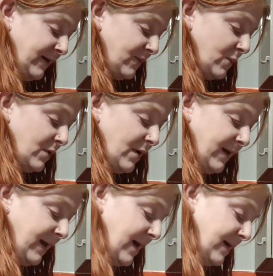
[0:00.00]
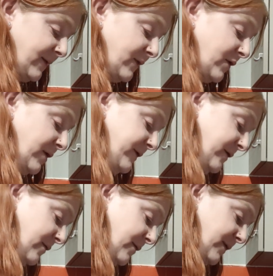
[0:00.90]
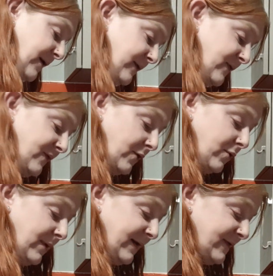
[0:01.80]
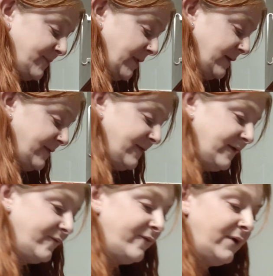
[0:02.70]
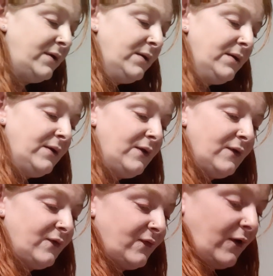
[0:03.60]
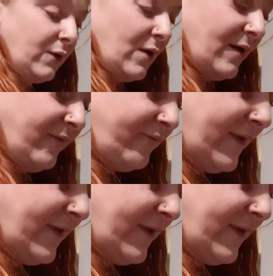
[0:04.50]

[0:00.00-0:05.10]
is why hand dyed yarn is so expensive. So I've